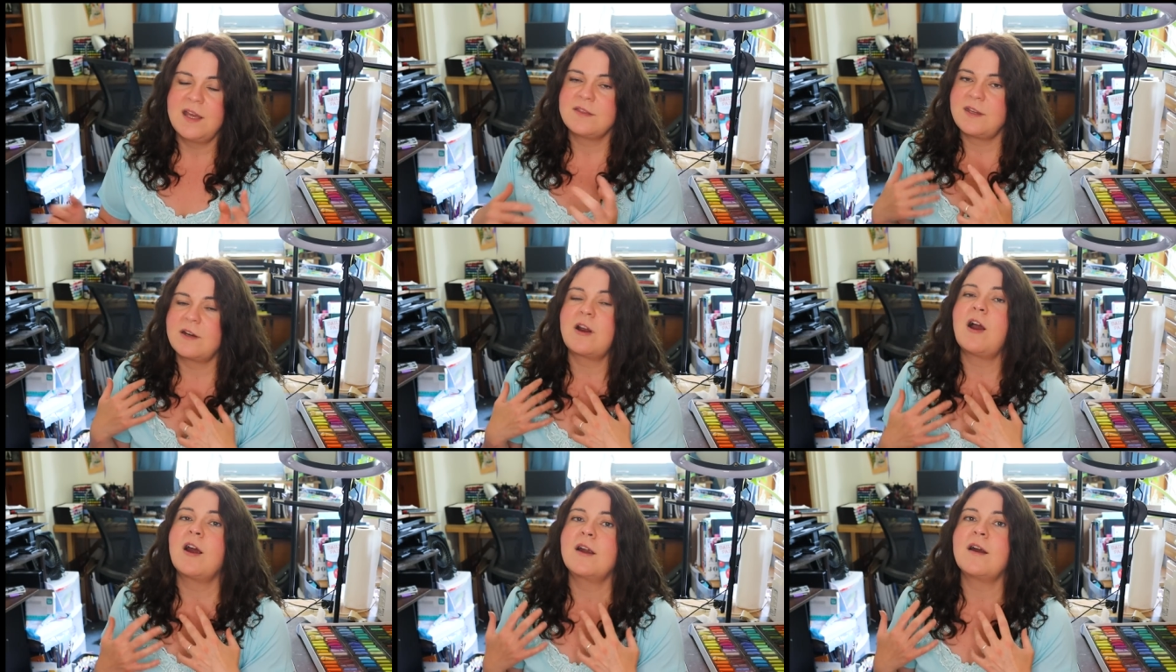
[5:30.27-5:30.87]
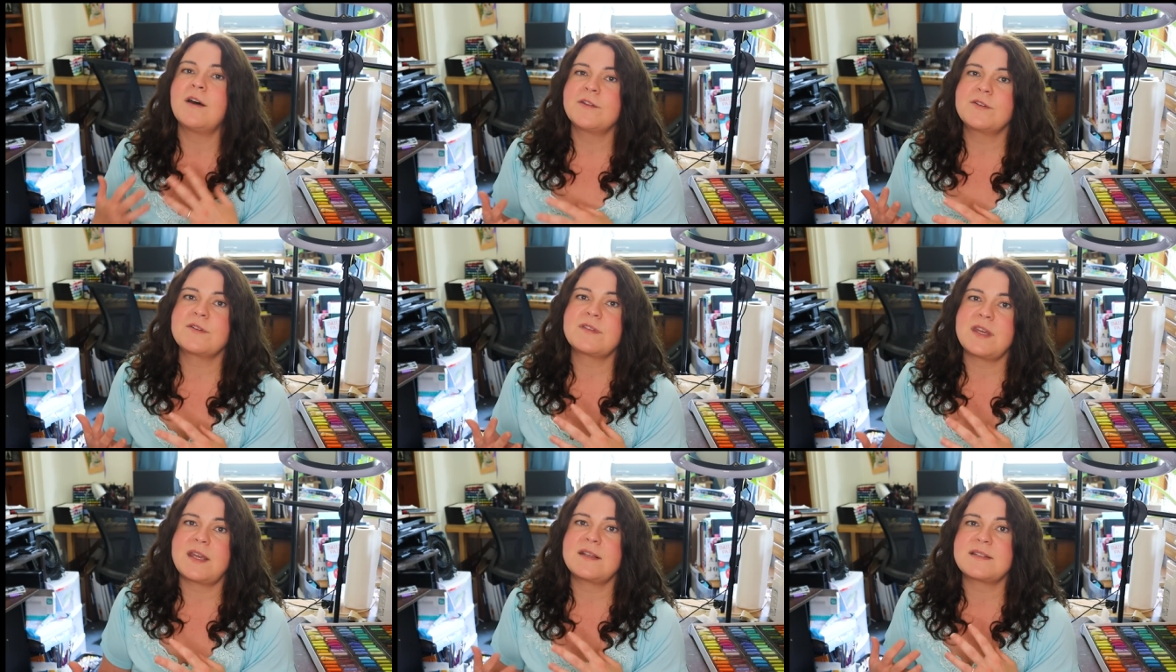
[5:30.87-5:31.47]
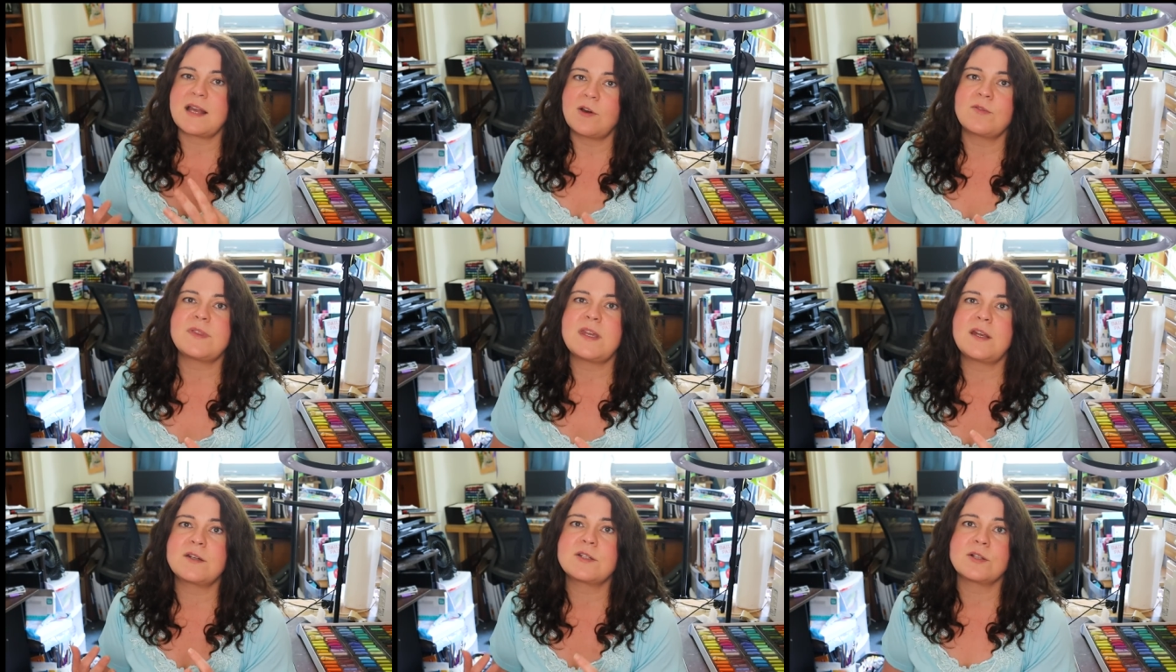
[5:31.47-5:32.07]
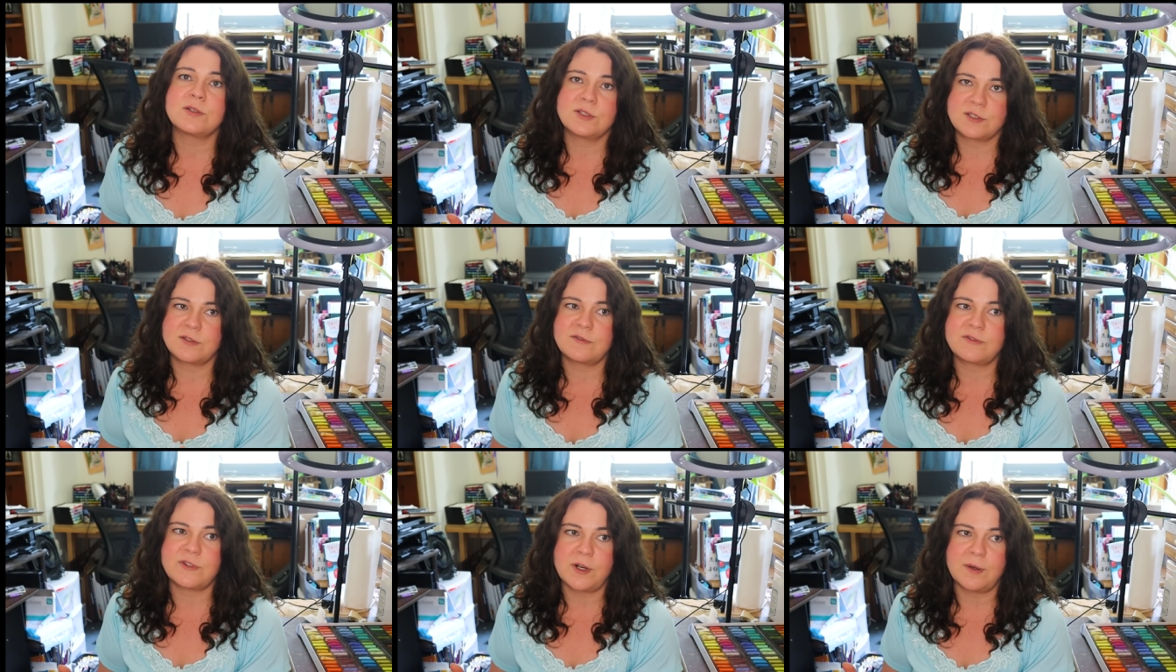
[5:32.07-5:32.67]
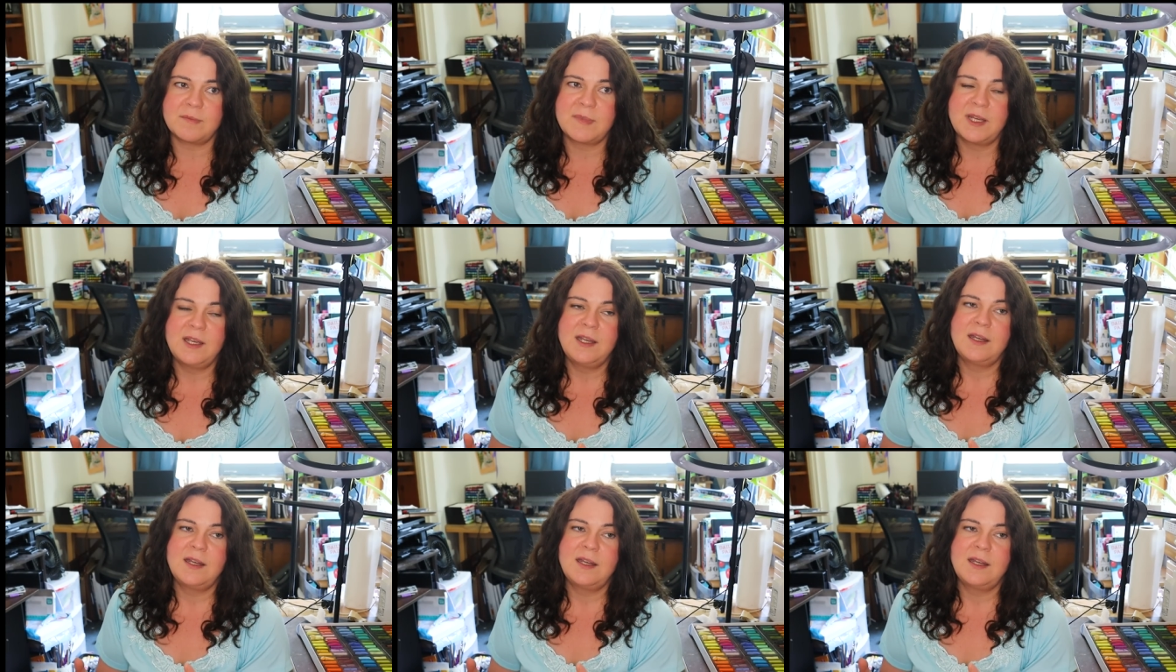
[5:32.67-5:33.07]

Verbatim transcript: There are other things out there to learn from.